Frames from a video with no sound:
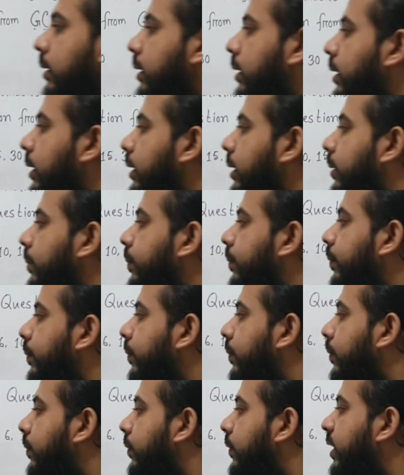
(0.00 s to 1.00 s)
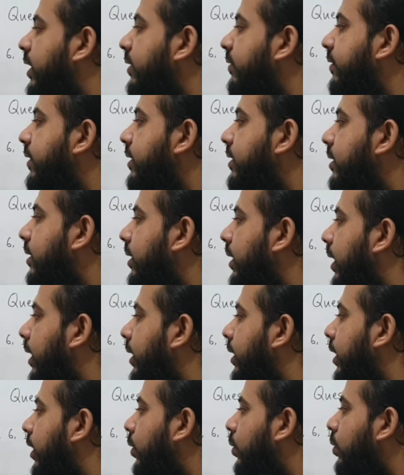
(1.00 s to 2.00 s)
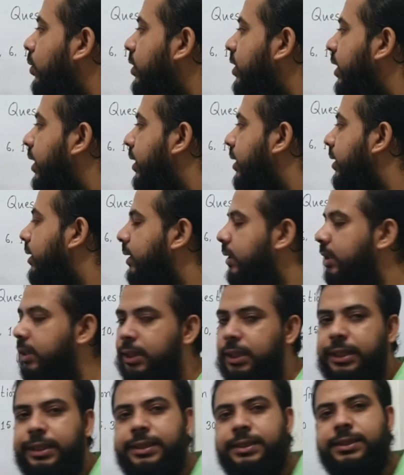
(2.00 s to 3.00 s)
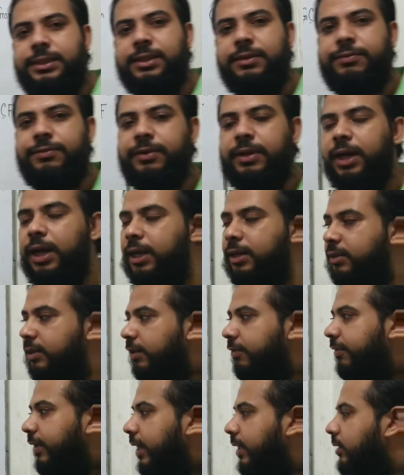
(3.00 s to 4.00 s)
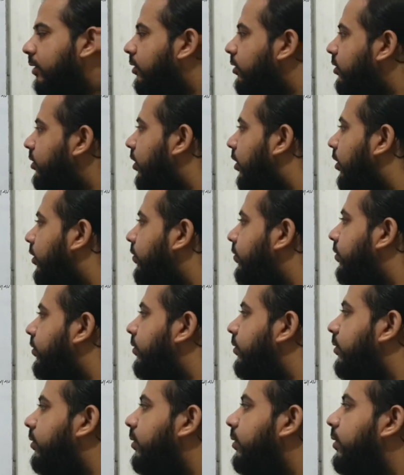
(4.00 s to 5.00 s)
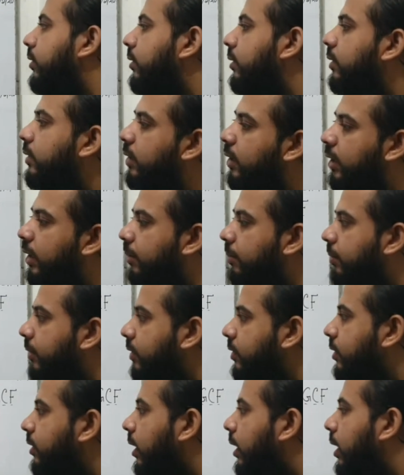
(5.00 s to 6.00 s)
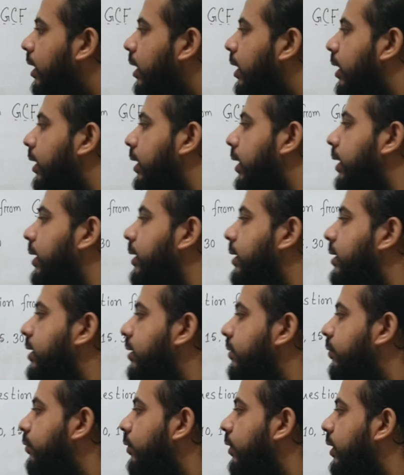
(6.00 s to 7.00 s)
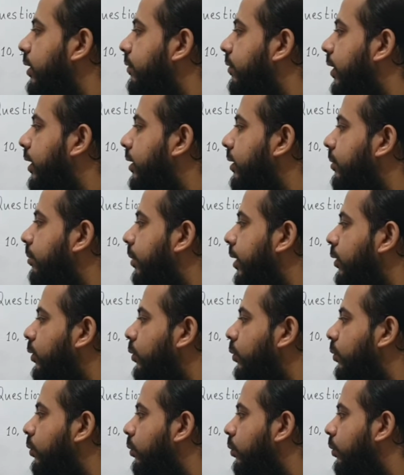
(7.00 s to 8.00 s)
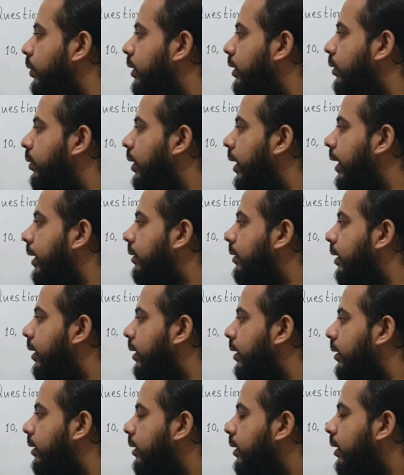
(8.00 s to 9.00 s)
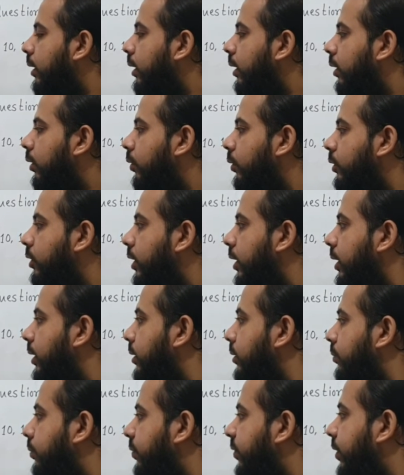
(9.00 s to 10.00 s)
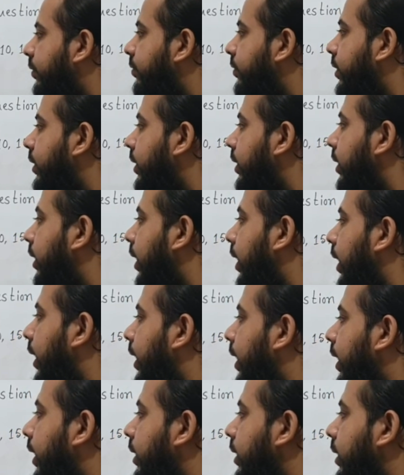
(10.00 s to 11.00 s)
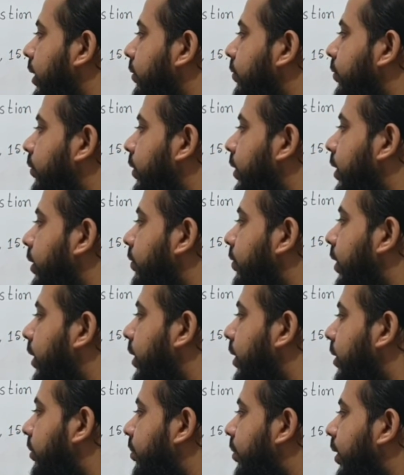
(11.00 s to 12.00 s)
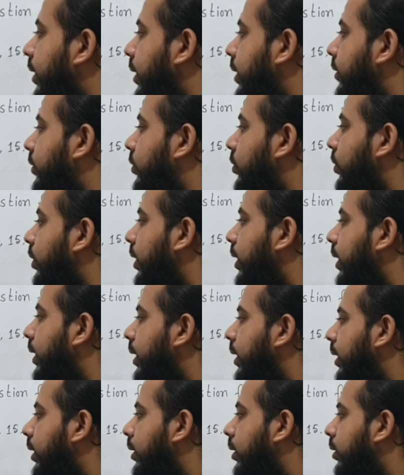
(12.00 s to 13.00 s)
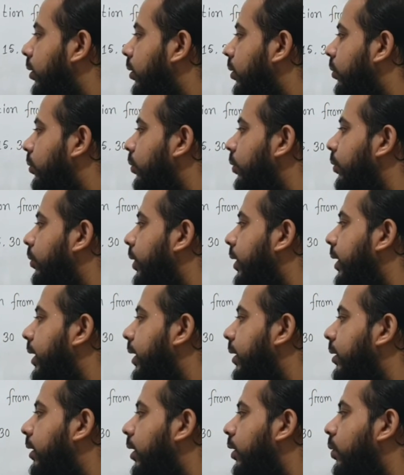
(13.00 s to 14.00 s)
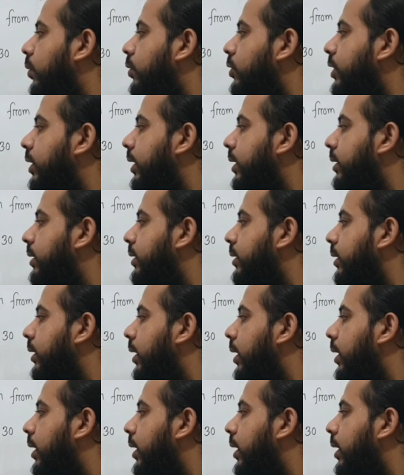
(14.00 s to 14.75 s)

the divisor and the quotient are the factors of the numbers. That is, if we divide it by 2, we get the quotient 15. Again, if we divide it by 3, we will get the quotient